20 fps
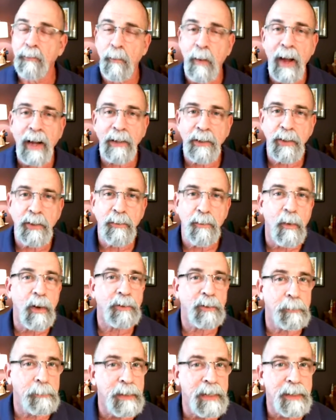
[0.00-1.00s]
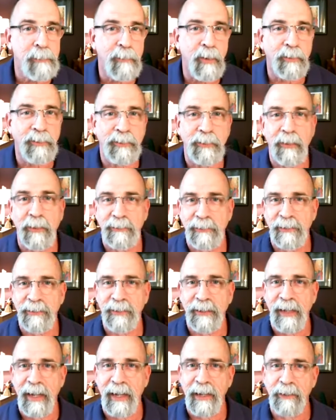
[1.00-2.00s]
why do you want to be a marching arts
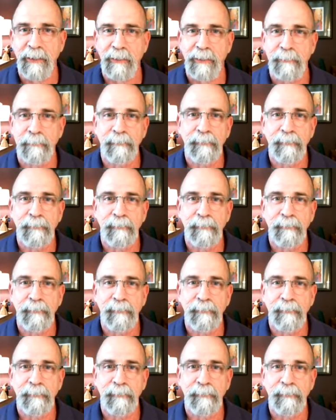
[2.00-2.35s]
educator?